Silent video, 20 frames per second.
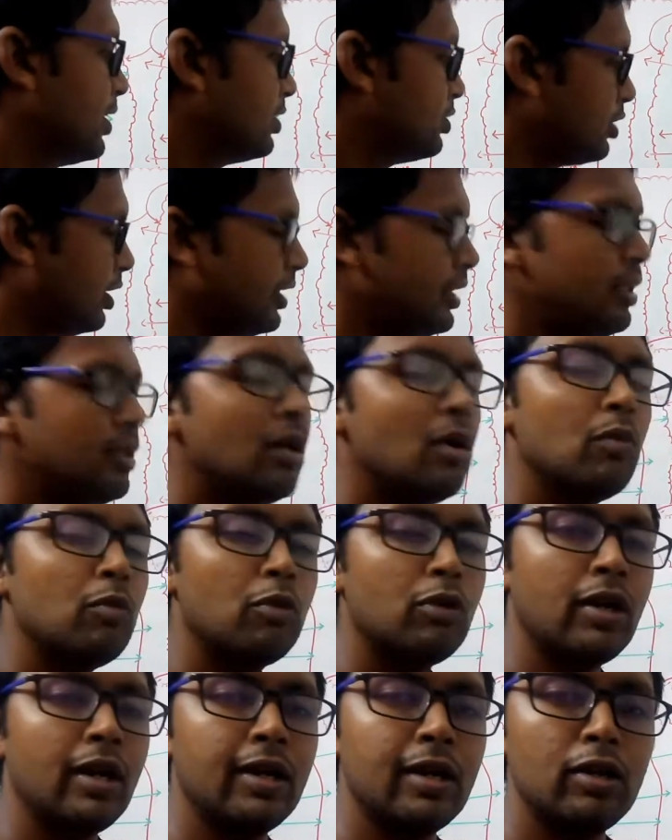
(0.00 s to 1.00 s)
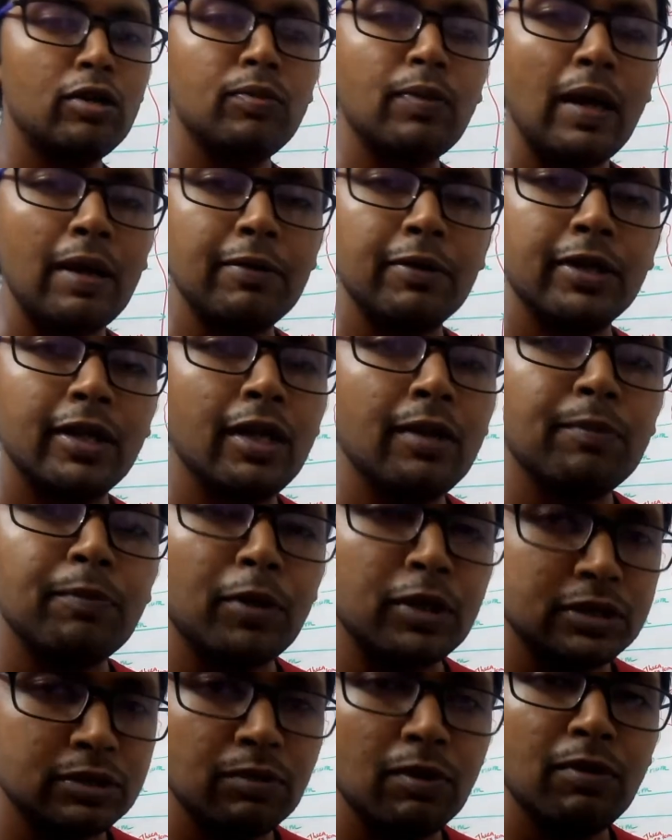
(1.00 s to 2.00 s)
400 to 500
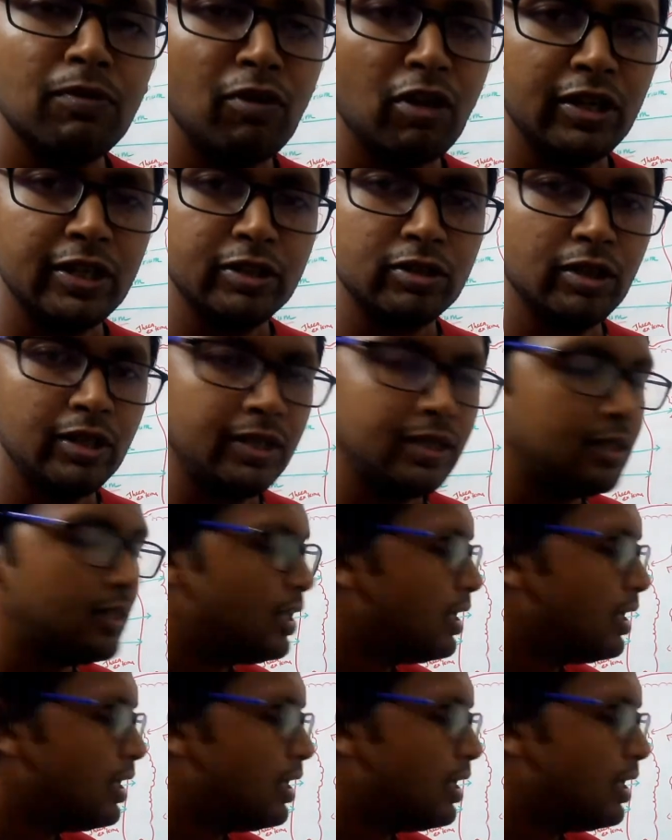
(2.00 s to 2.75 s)
possible folliculi.